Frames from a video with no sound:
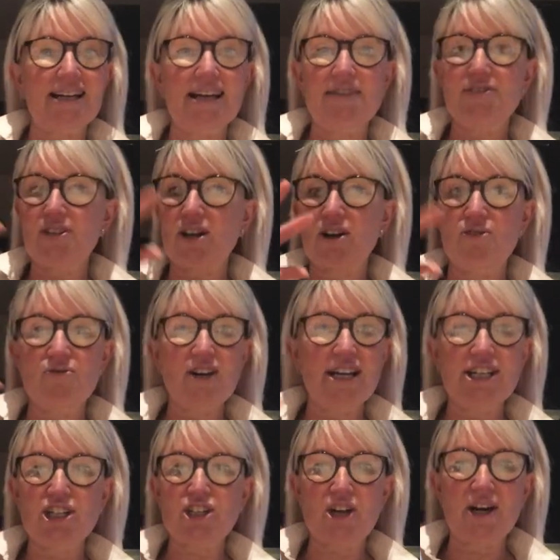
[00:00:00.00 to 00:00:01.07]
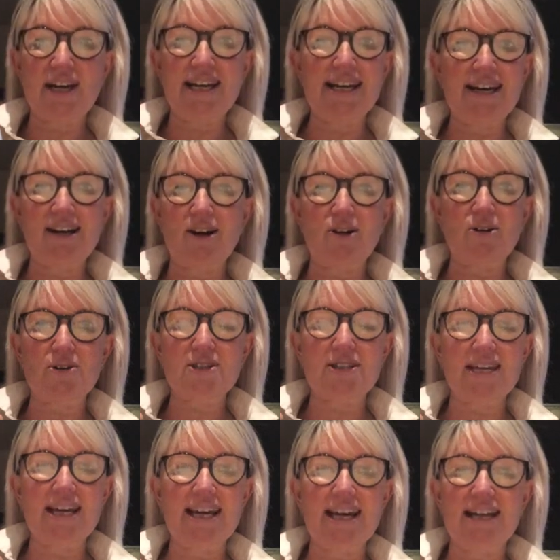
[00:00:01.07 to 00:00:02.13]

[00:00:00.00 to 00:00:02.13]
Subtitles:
leaves go really shiny and glossy